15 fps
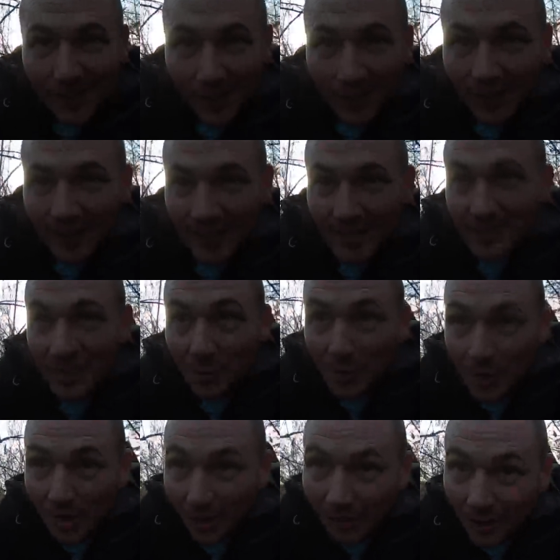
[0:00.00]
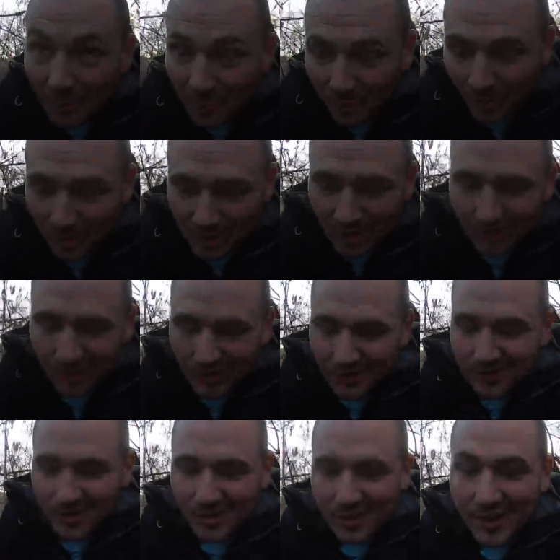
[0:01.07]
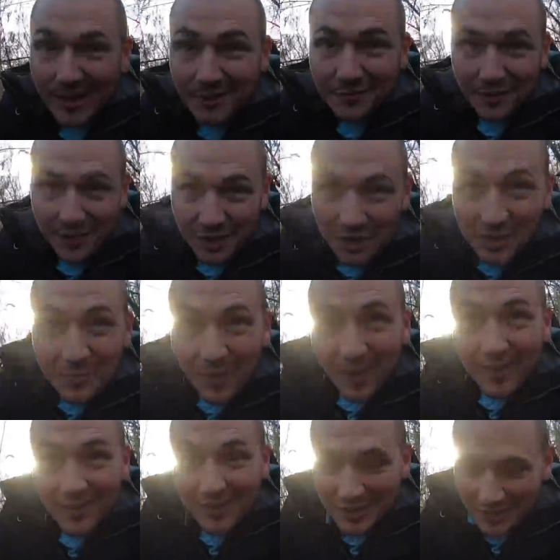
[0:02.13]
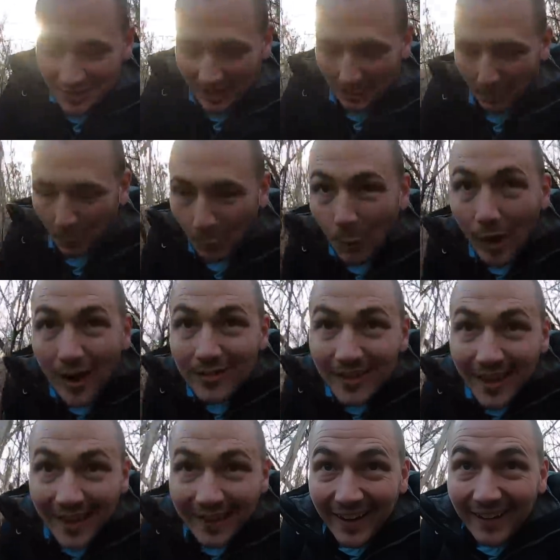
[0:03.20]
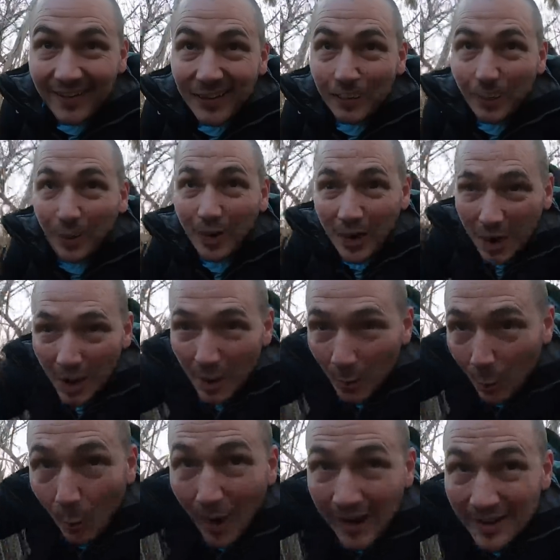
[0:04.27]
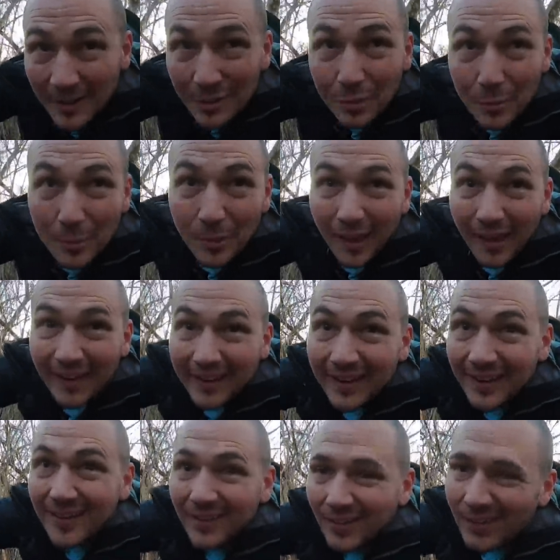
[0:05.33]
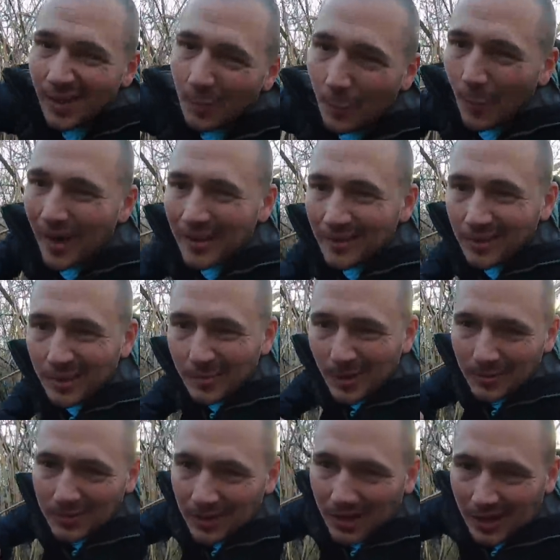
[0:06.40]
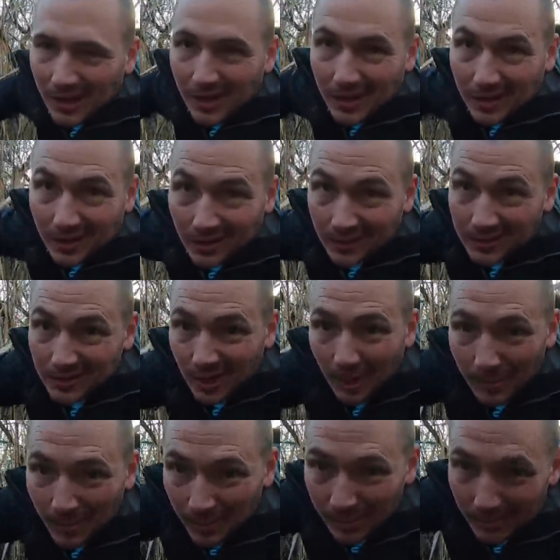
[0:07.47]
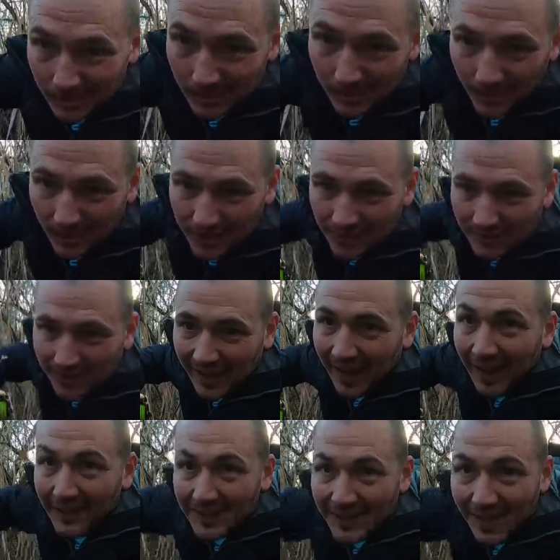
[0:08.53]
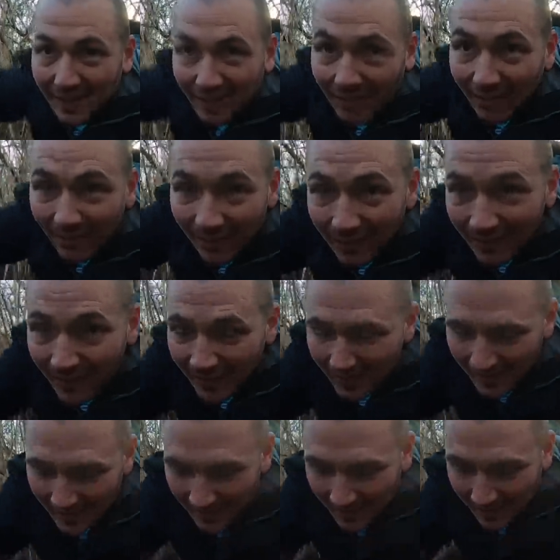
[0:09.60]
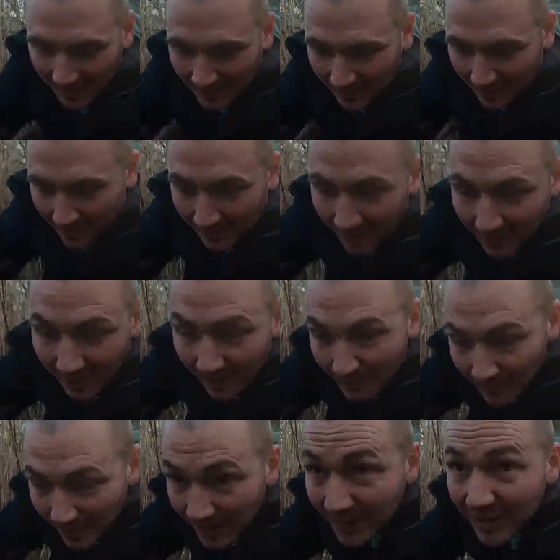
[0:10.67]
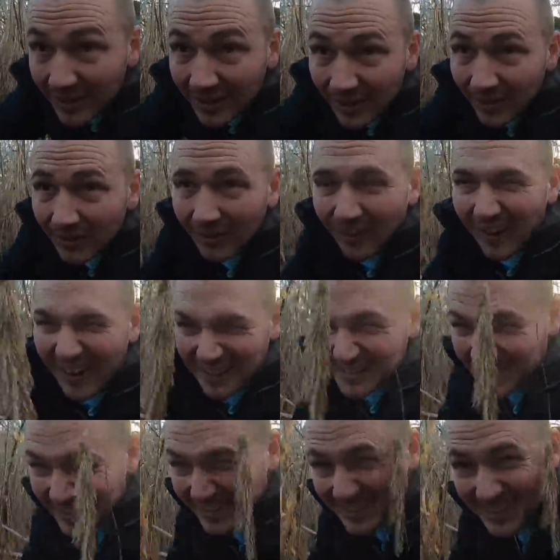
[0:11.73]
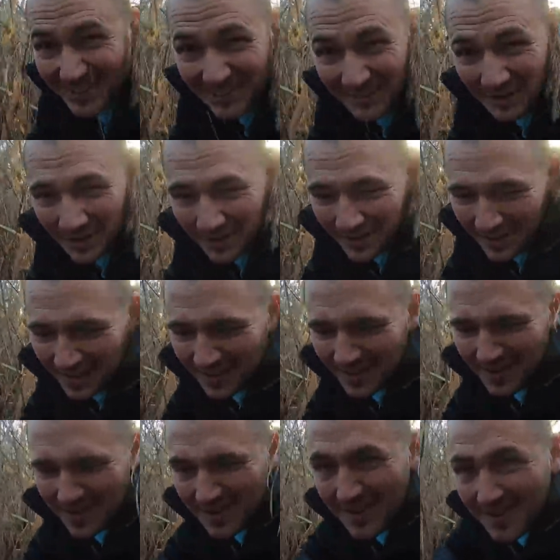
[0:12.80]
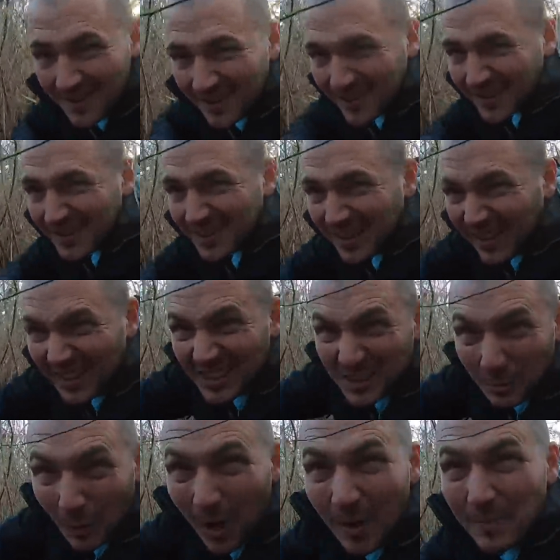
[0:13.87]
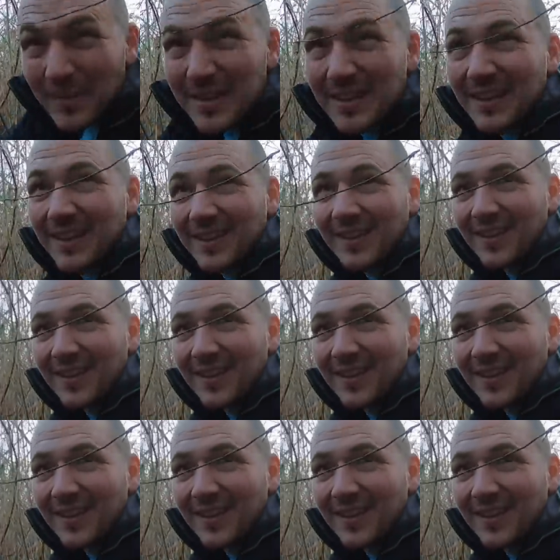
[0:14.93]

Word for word: All right, guys, so we are approaching the, the next fishing spot. This is like way the heck out here. We're wading through like, we're not wading through, but kind of stomping through a bunch of cattail um, grasses and kind of swampy.